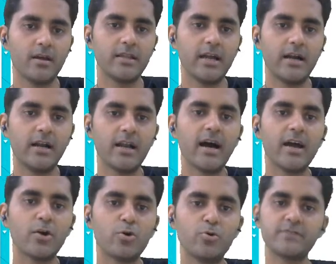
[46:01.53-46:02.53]
The entire
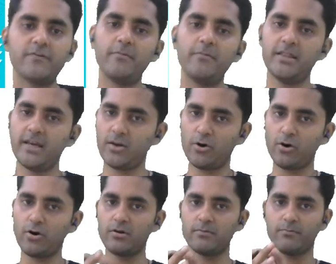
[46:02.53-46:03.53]
course will be there.
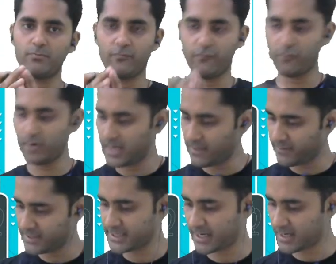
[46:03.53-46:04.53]
All full
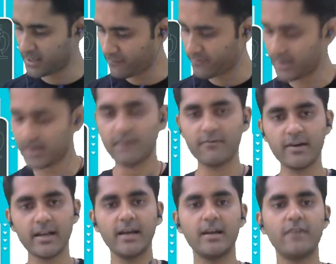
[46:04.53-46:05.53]
11th standard we will cover,
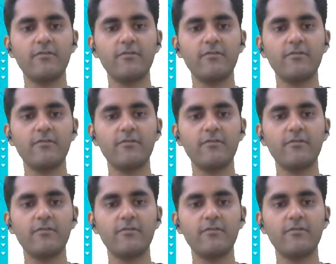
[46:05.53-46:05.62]
and it